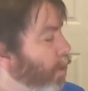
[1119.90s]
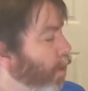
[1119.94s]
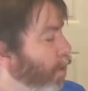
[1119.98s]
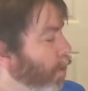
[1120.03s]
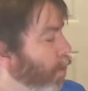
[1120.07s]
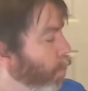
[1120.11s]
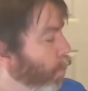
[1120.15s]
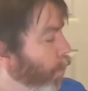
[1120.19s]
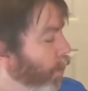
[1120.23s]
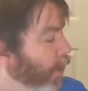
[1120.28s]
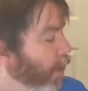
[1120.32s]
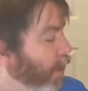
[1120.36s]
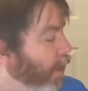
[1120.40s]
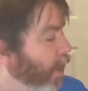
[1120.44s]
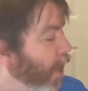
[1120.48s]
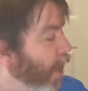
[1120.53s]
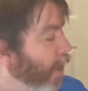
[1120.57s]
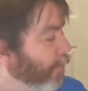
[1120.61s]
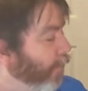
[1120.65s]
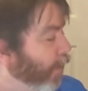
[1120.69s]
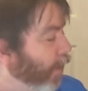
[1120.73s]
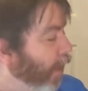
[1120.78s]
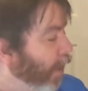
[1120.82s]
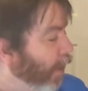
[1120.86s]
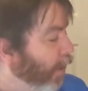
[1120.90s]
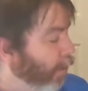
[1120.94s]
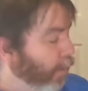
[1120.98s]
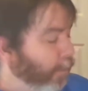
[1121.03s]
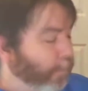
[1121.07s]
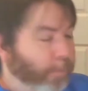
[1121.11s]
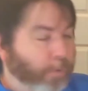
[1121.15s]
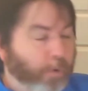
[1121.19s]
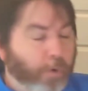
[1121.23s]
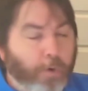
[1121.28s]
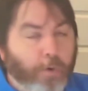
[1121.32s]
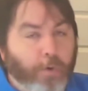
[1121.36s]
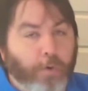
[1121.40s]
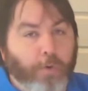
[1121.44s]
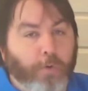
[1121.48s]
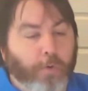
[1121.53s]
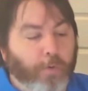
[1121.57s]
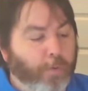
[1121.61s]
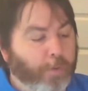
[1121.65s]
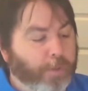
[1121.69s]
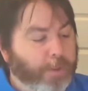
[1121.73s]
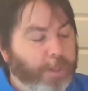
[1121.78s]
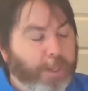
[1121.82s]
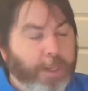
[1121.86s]
We can navigate
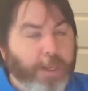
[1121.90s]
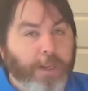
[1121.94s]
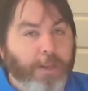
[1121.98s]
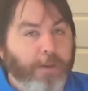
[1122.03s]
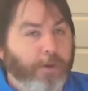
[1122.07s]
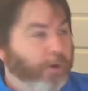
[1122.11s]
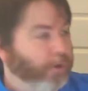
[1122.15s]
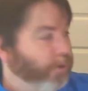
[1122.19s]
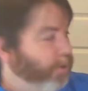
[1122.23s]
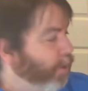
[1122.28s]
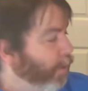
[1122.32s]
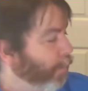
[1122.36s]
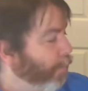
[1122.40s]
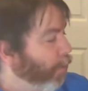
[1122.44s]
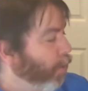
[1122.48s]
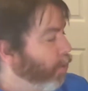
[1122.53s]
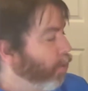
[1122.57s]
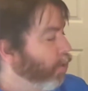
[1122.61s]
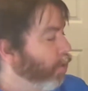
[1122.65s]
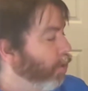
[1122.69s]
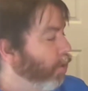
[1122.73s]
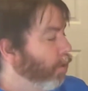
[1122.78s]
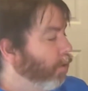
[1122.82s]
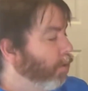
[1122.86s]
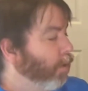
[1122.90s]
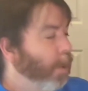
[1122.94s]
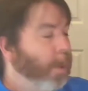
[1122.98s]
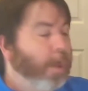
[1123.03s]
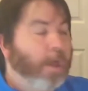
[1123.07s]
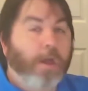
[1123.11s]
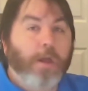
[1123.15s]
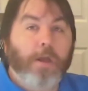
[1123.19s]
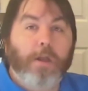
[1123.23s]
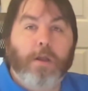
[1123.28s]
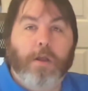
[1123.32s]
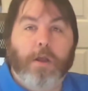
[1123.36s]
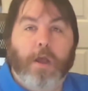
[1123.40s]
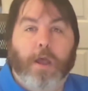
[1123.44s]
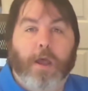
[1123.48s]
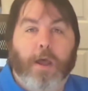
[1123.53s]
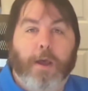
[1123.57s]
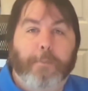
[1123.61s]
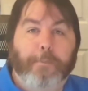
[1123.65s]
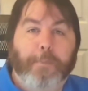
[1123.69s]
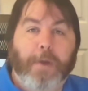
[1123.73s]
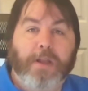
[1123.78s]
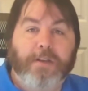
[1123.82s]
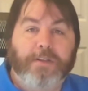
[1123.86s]
through your typical
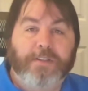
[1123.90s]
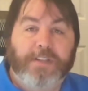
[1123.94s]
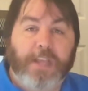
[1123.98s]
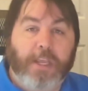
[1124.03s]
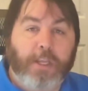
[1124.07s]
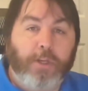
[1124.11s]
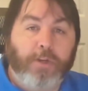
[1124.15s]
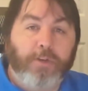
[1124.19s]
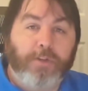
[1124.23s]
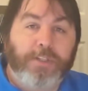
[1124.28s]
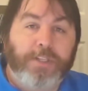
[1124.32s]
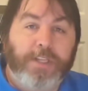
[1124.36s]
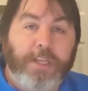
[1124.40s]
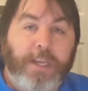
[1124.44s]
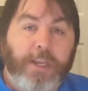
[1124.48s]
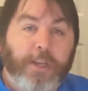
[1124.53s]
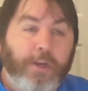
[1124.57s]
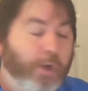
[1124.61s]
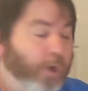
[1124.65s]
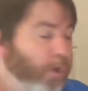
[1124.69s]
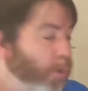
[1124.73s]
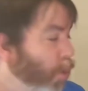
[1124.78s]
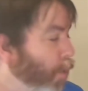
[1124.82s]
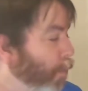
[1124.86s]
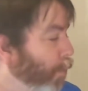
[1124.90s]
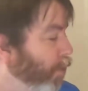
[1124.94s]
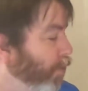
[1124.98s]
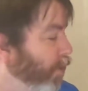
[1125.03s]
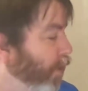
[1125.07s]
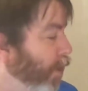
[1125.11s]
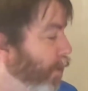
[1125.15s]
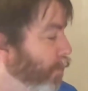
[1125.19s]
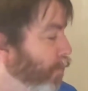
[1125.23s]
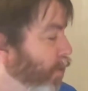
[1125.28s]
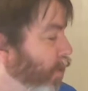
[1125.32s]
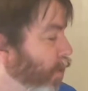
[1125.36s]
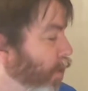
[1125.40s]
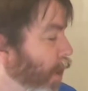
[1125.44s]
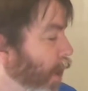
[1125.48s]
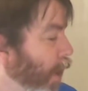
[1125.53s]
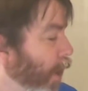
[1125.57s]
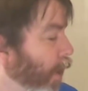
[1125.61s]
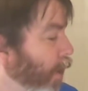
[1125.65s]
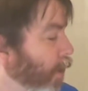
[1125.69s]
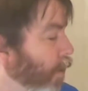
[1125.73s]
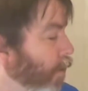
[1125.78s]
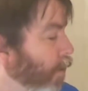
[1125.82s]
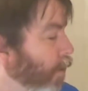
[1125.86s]
buttons that you see in your normal Teams
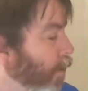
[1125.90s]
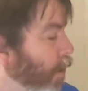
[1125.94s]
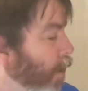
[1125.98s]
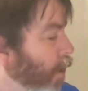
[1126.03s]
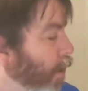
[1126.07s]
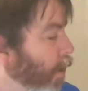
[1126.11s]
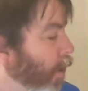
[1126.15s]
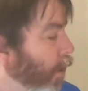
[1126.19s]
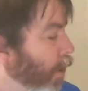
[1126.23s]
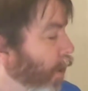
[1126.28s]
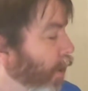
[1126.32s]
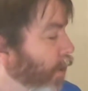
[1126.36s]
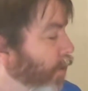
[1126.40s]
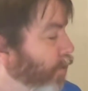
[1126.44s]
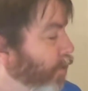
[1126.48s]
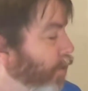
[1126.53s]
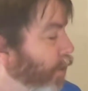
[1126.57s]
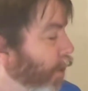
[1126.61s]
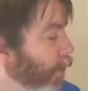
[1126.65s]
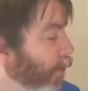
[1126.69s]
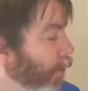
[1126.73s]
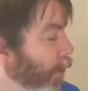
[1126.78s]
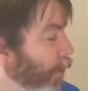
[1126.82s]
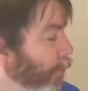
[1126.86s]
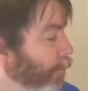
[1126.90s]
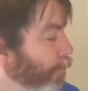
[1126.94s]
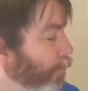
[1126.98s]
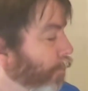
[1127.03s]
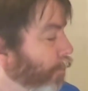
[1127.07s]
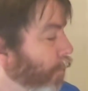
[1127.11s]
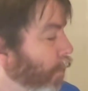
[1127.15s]
client, etc.